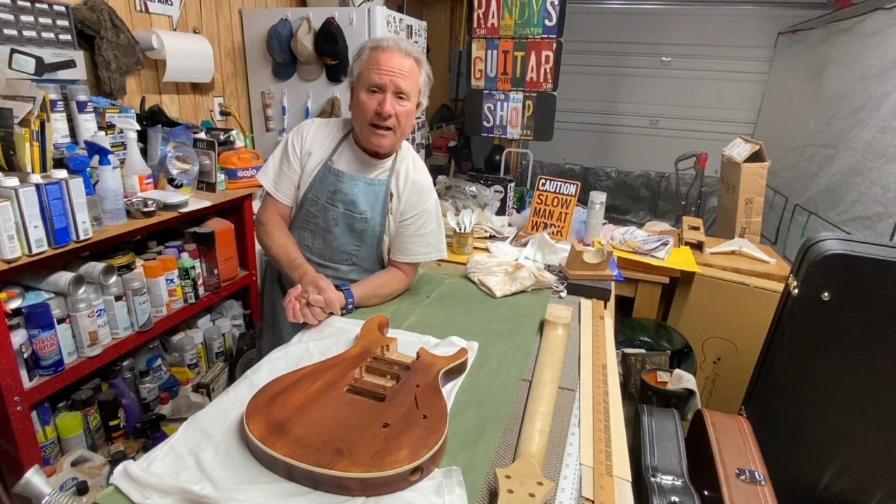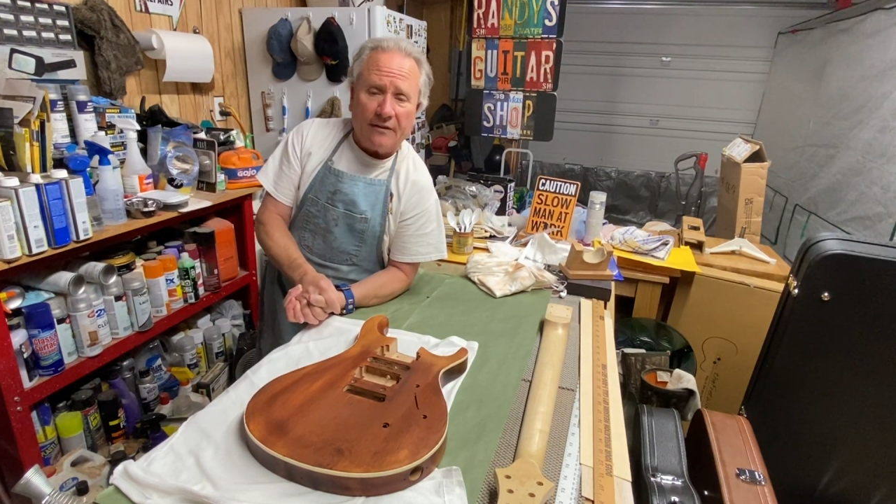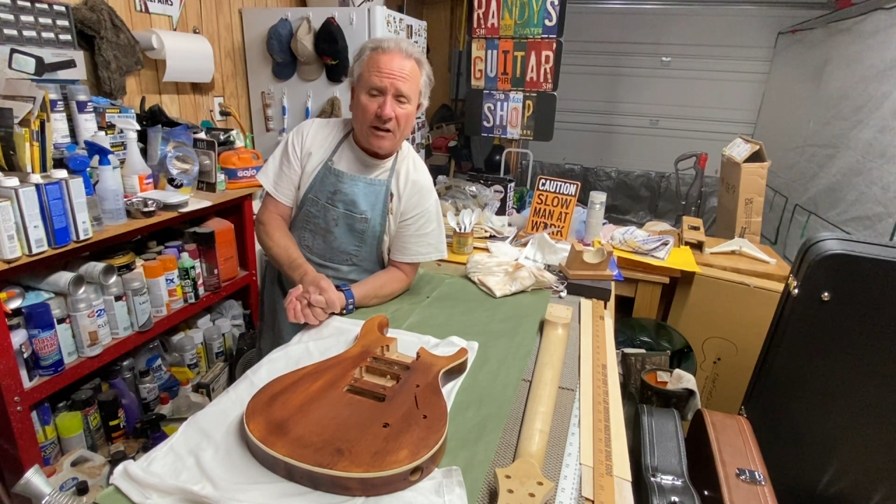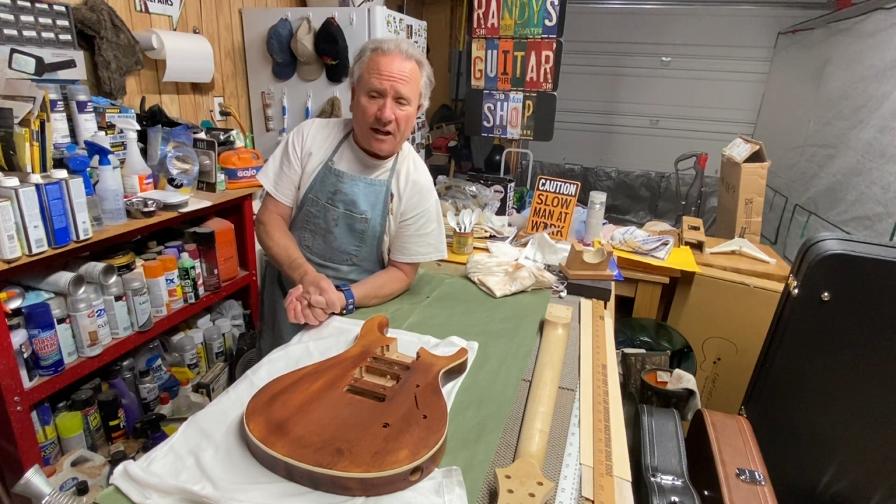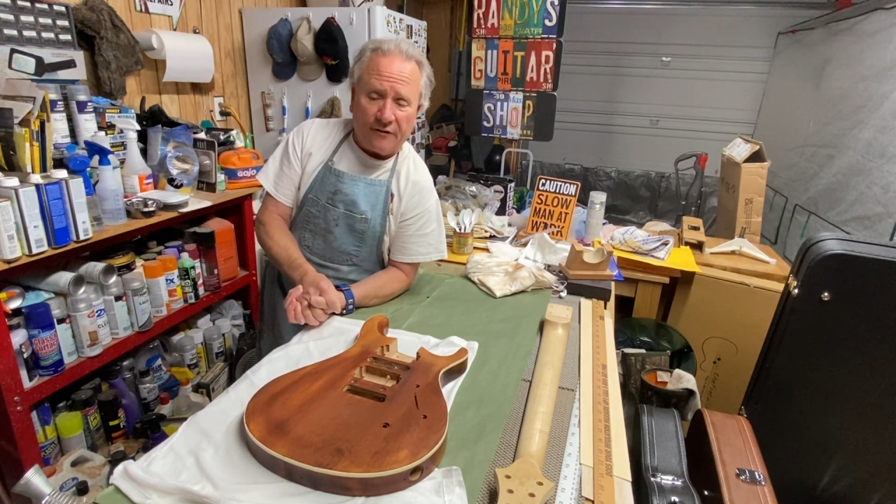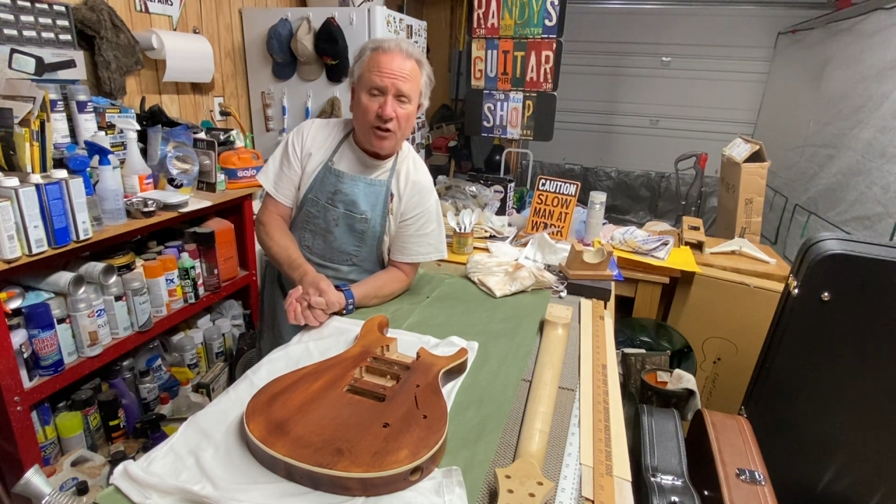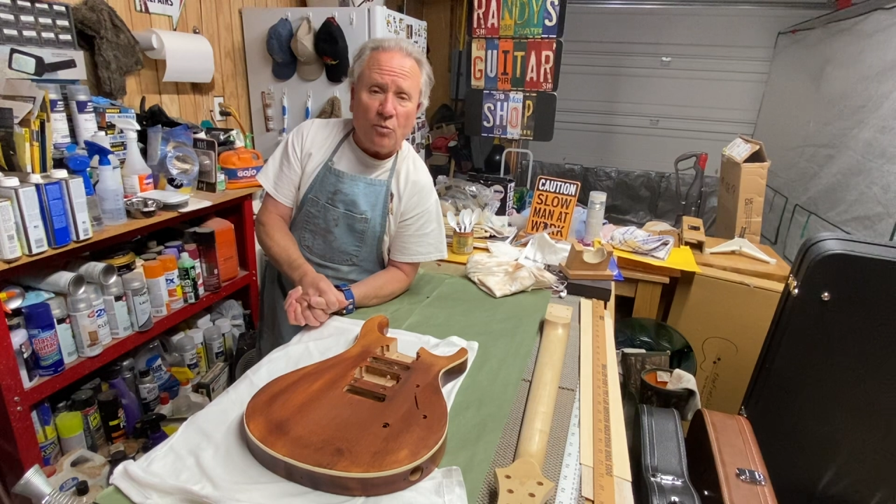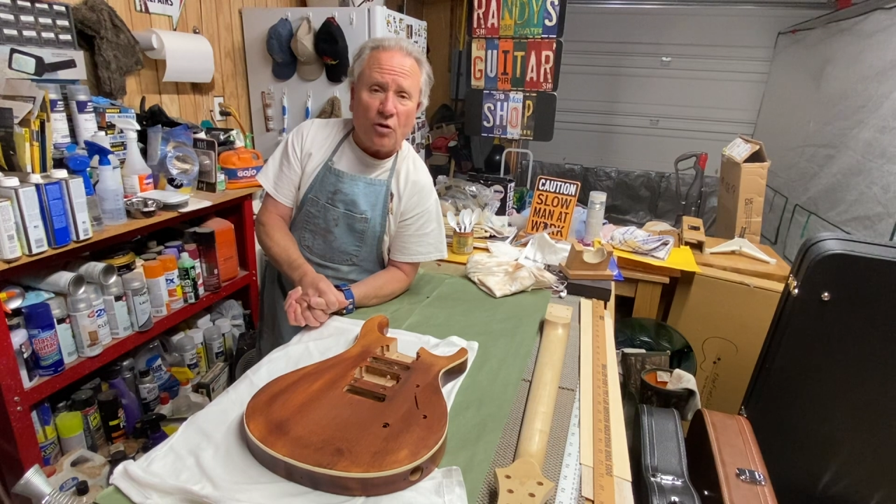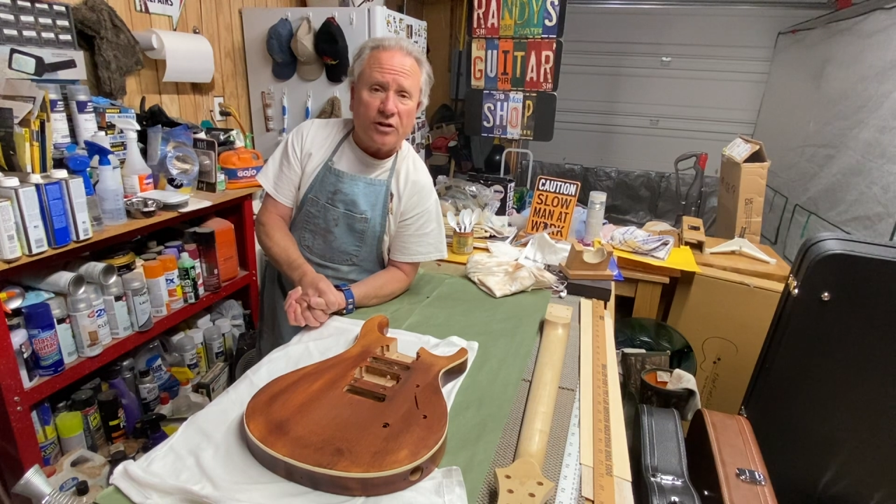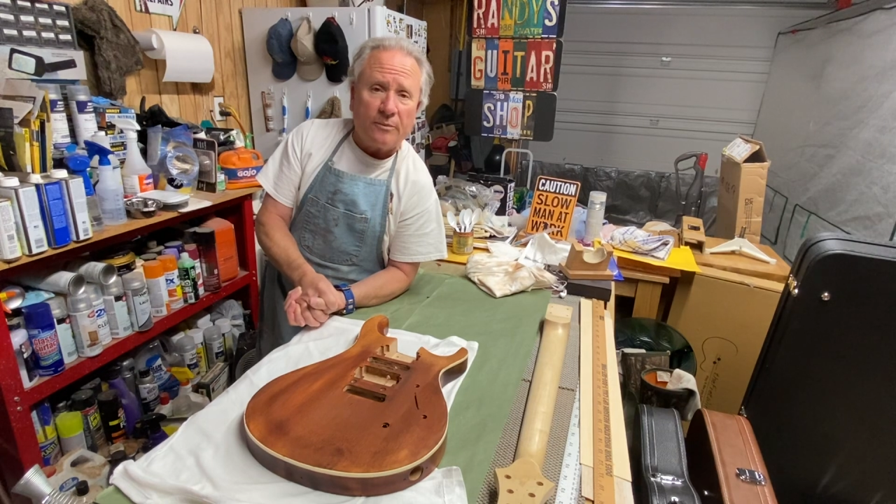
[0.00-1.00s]
I've got a few
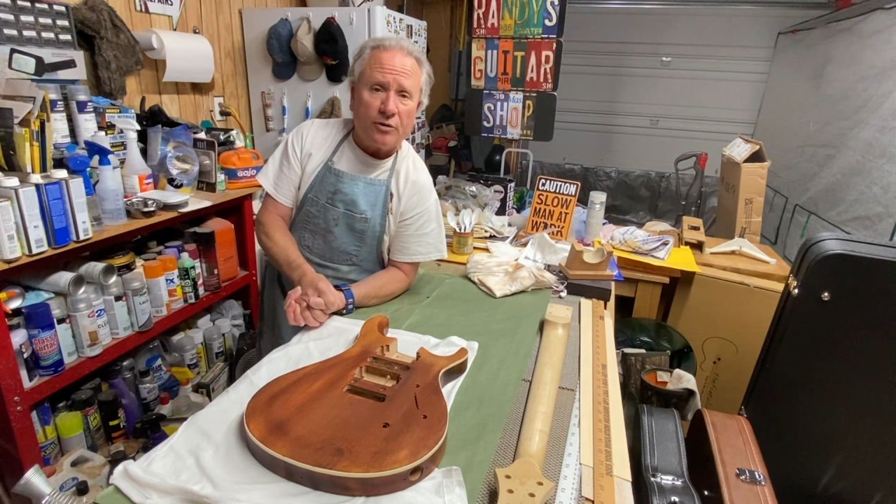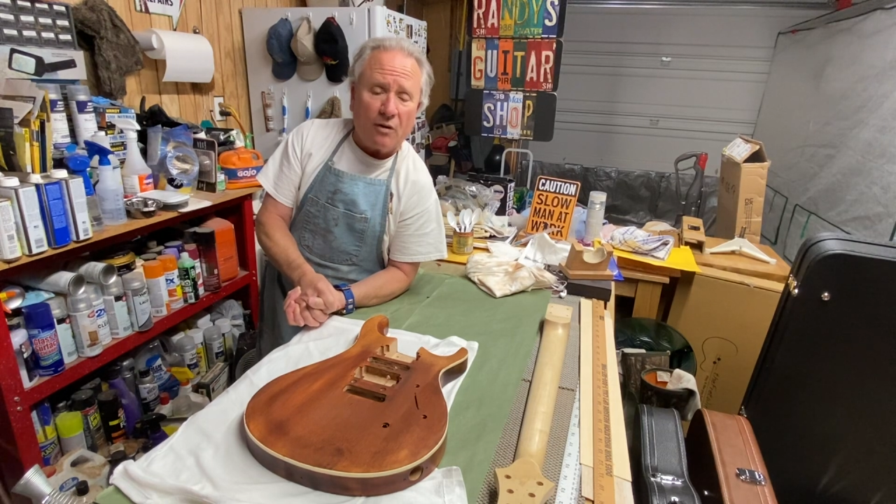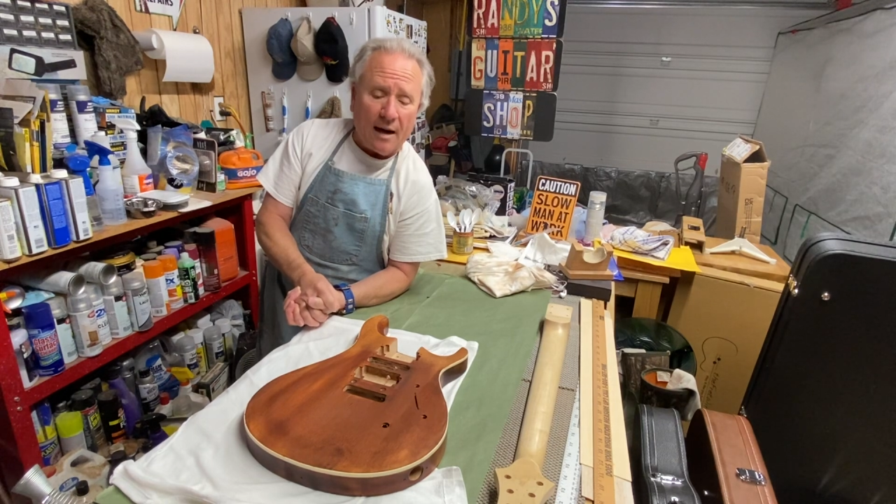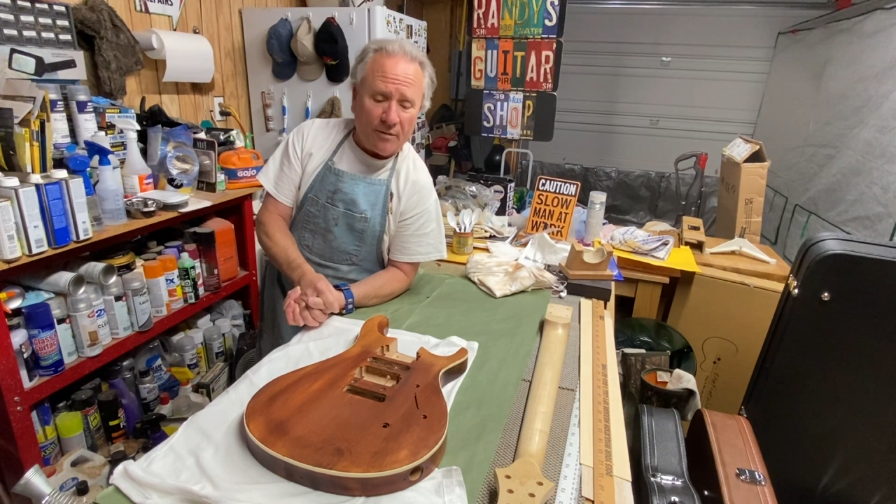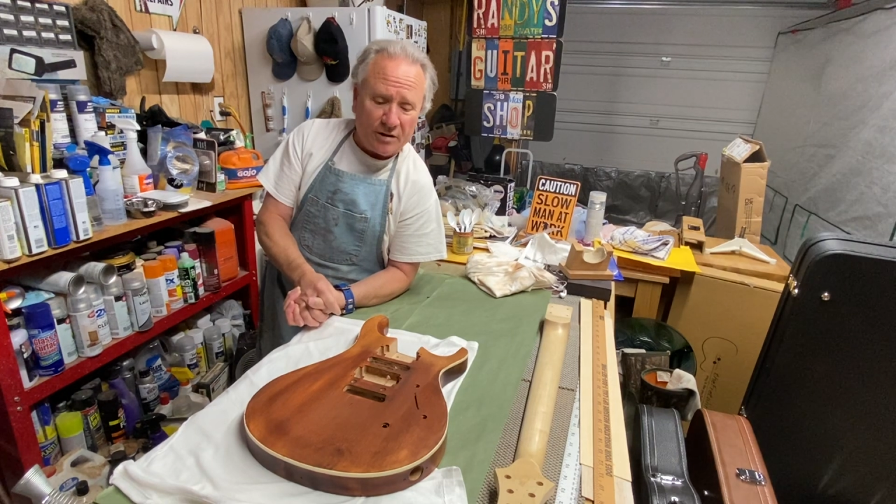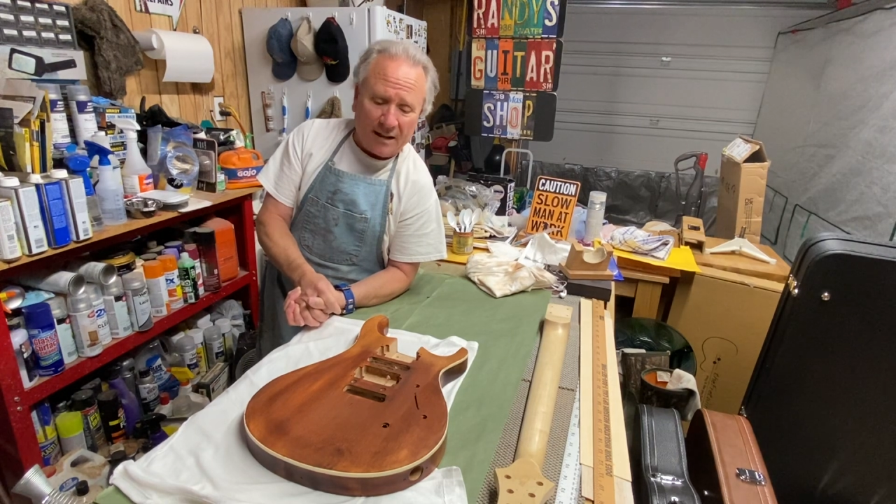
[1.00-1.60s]
more subscribers.